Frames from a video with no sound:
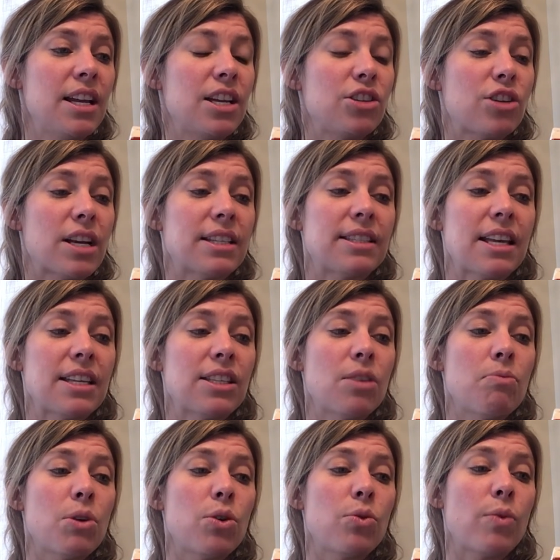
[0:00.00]
Just as the
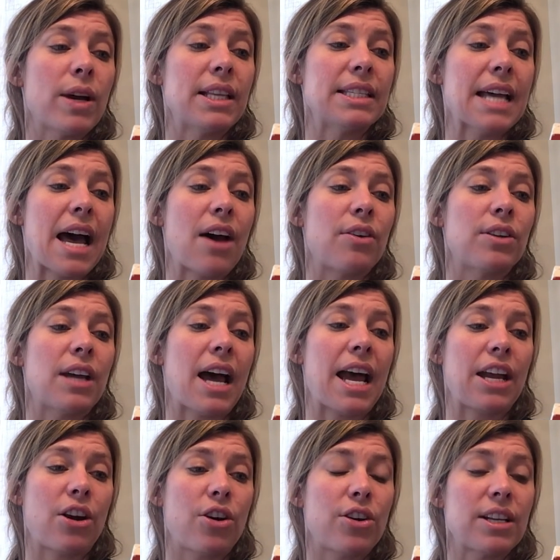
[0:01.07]
moon went down, I
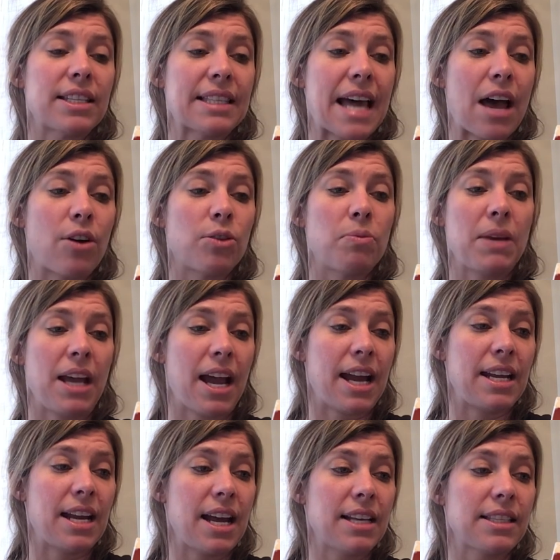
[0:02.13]
heard a sound
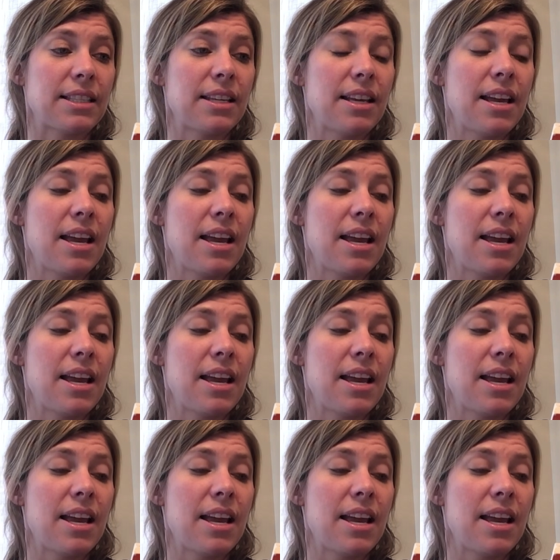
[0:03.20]
behind us.